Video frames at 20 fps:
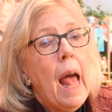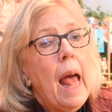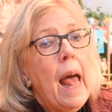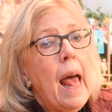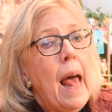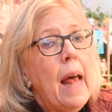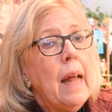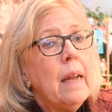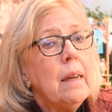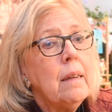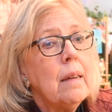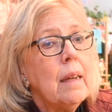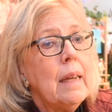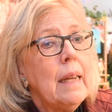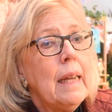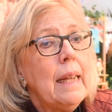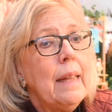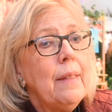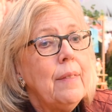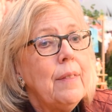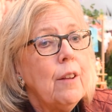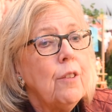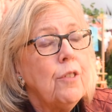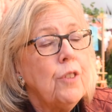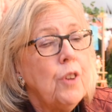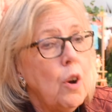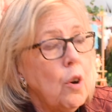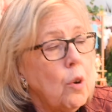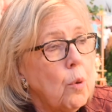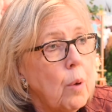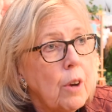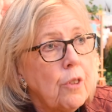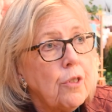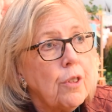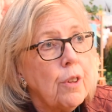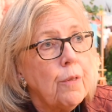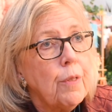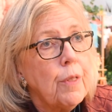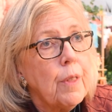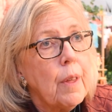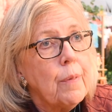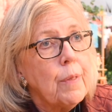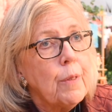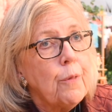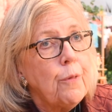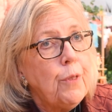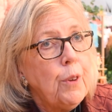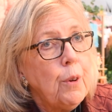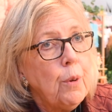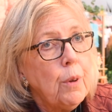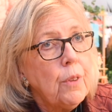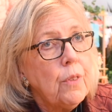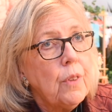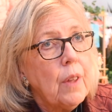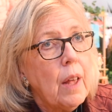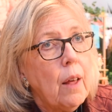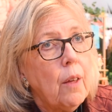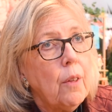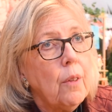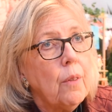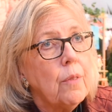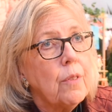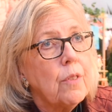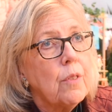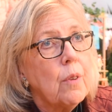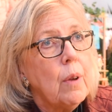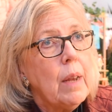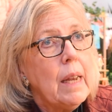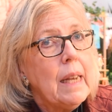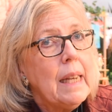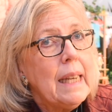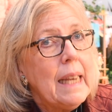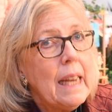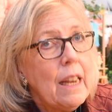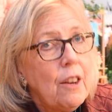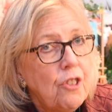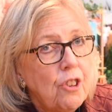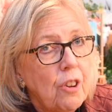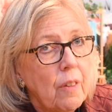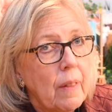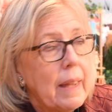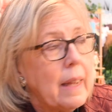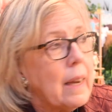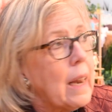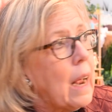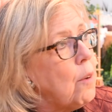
And there's no question that the fuel cells initially,